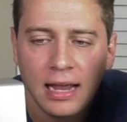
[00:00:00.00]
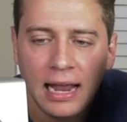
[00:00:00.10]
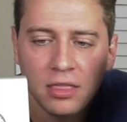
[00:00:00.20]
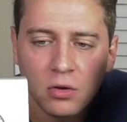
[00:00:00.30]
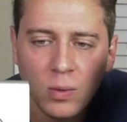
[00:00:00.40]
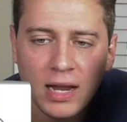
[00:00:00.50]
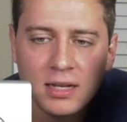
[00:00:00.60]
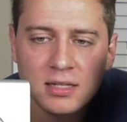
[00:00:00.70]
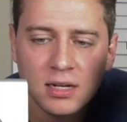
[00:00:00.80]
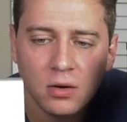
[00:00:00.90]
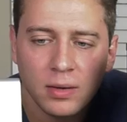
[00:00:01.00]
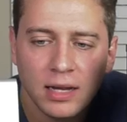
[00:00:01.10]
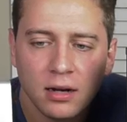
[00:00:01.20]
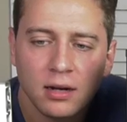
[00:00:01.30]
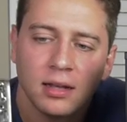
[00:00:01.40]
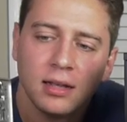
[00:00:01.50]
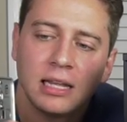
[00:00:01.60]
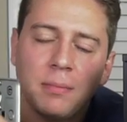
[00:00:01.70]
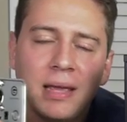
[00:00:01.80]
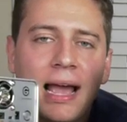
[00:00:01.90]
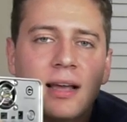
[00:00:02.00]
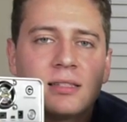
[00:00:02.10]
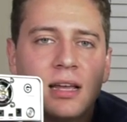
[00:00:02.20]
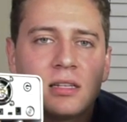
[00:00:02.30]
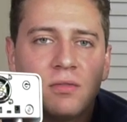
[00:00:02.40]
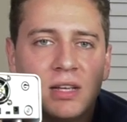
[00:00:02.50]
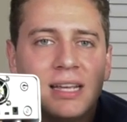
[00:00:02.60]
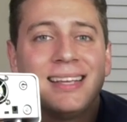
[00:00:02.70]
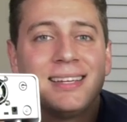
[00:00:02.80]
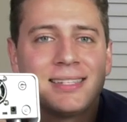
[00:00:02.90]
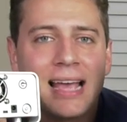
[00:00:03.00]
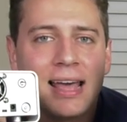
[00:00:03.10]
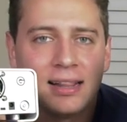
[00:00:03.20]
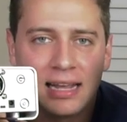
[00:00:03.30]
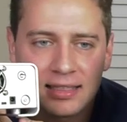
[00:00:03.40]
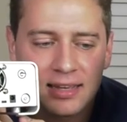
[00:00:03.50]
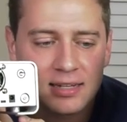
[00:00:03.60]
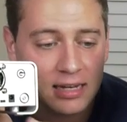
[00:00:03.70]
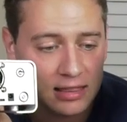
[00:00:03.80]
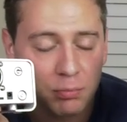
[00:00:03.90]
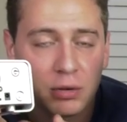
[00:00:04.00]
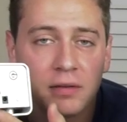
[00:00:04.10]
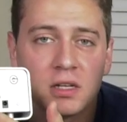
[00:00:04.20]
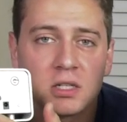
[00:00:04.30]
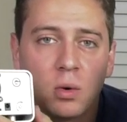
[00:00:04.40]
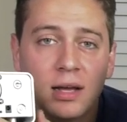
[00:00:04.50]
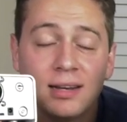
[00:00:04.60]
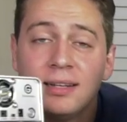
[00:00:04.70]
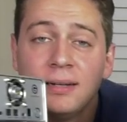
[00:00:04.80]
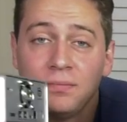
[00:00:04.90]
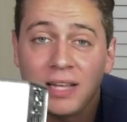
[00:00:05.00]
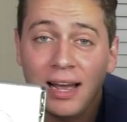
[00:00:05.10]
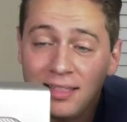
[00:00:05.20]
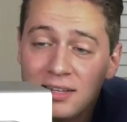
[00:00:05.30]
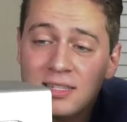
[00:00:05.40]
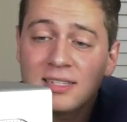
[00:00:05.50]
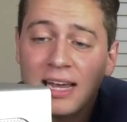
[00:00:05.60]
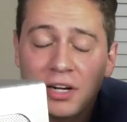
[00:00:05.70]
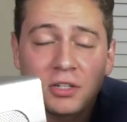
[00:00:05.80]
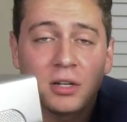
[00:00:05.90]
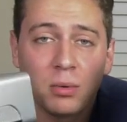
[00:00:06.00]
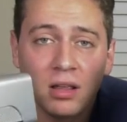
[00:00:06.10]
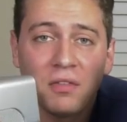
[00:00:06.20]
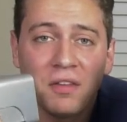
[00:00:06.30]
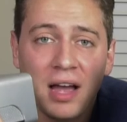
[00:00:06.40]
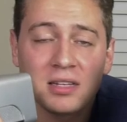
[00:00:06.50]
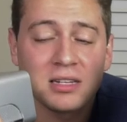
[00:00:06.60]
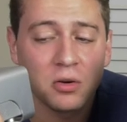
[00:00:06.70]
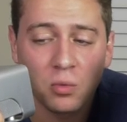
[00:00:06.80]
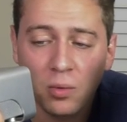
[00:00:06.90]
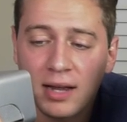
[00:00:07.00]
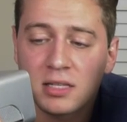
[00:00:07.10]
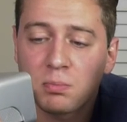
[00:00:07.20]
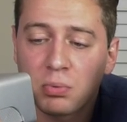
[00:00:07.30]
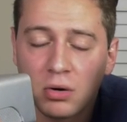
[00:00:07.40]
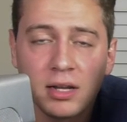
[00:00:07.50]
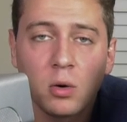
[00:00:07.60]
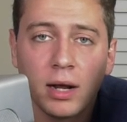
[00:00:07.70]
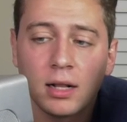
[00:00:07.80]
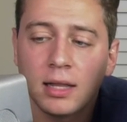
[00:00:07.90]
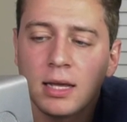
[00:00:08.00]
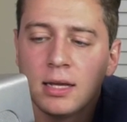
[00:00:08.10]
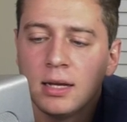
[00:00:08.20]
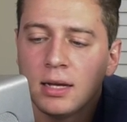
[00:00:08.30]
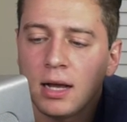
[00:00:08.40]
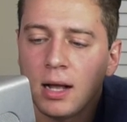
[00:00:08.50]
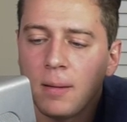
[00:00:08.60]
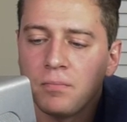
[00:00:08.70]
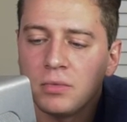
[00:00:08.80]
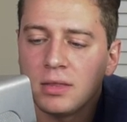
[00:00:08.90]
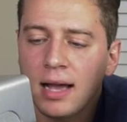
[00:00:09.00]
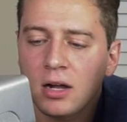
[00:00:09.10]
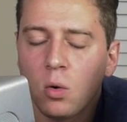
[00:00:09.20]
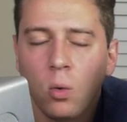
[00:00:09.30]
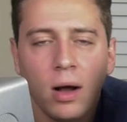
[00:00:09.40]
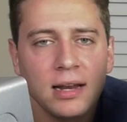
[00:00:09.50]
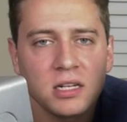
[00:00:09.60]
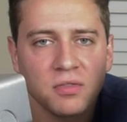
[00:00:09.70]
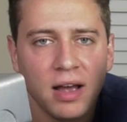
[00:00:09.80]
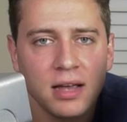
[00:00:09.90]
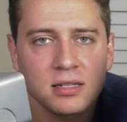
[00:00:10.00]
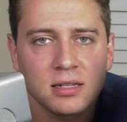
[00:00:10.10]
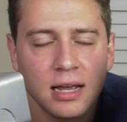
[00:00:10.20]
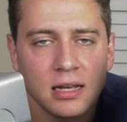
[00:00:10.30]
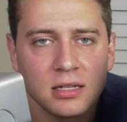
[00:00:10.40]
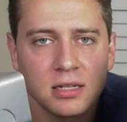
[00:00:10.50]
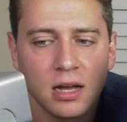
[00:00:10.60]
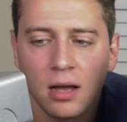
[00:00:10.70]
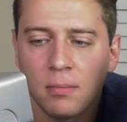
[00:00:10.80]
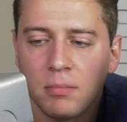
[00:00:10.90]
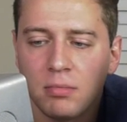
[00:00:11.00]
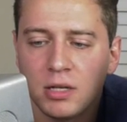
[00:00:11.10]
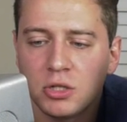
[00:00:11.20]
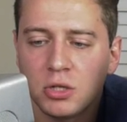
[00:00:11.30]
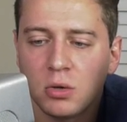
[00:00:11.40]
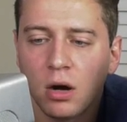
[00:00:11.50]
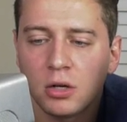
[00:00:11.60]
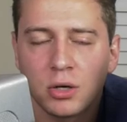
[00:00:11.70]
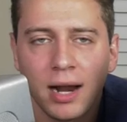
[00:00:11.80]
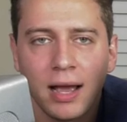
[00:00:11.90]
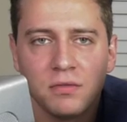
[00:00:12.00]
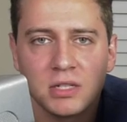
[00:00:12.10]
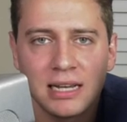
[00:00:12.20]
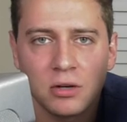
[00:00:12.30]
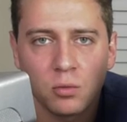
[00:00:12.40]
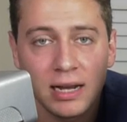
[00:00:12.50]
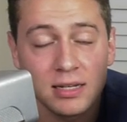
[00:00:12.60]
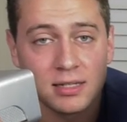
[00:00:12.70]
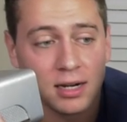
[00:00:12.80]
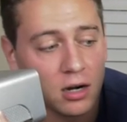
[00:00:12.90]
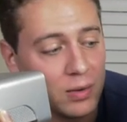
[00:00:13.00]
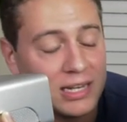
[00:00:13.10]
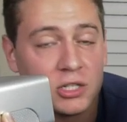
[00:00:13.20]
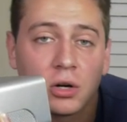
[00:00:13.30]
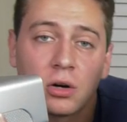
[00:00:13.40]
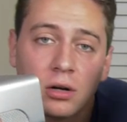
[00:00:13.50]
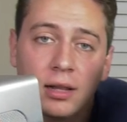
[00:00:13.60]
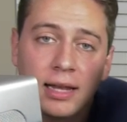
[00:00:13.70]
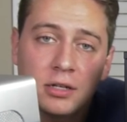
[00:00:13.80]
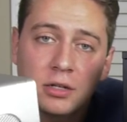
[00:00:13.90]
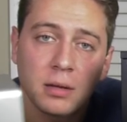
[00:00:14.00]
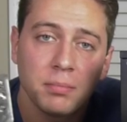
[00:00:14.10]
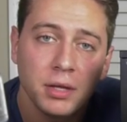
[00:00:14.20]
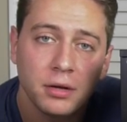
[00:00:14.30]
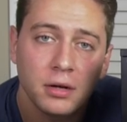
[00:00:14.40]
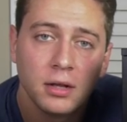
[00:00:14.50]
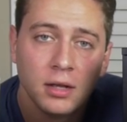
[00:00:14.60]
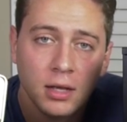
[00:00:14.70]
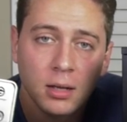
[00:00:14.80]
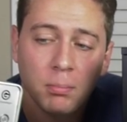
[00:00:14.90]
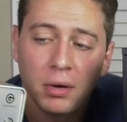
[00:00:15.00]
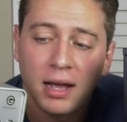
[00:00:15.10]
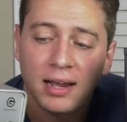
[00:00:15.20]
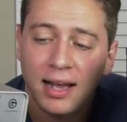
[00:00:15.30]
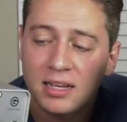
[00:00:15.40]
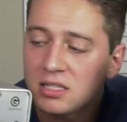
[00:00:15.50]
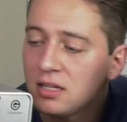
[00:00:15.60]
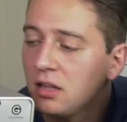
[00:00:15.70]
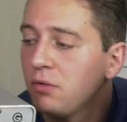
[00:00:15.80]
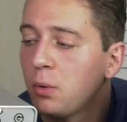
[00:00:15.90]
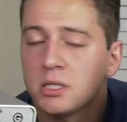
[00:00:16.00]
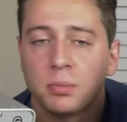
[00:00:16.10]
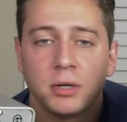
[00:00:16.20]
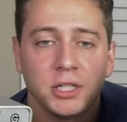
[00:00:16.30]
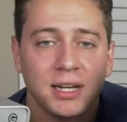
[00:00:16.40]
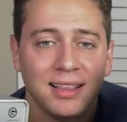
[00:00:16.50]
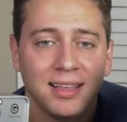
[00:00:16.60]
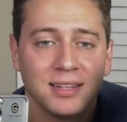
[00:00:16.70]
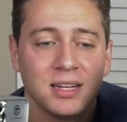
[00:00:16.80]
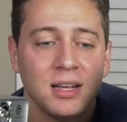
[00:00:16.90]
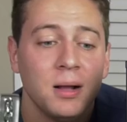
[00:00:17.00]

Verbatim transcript: And the RAID zero here can be accessed via eSATA like this, like the previous one. And this is actually really fast. It writes pretty quickly, um, not quite as fast as uh, maybe two hard drives in RAID zero internally in your computer, but I still have always appreciated this.